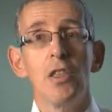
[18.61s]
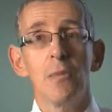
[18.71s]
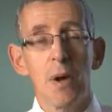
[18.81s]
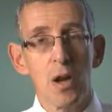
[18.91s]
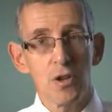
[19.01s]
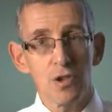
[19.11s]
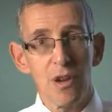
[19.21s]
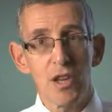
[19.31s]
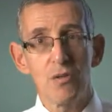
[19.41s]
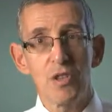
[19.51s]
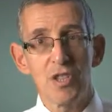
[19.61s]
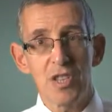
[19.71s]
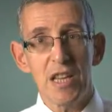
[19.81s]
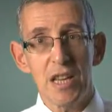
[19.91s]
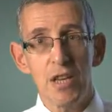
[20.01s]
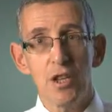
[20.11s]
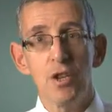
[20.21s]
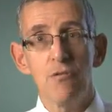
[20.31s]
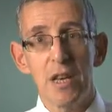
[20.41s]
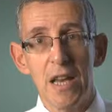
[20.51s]
The postgraduate dean
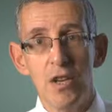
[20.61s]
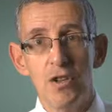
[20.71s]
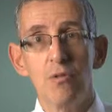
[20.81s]
that you relate